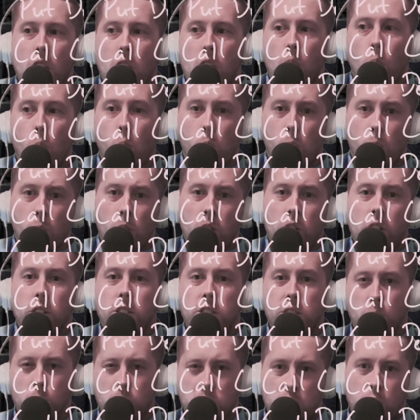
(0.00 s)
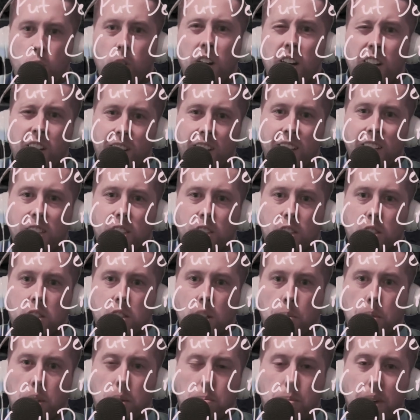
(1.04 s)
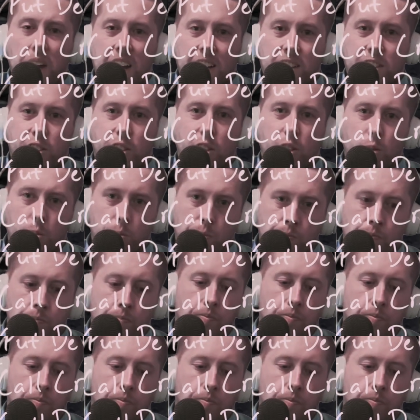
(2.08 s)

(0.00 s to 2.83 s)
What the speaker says: Or someone's crediting something back to you.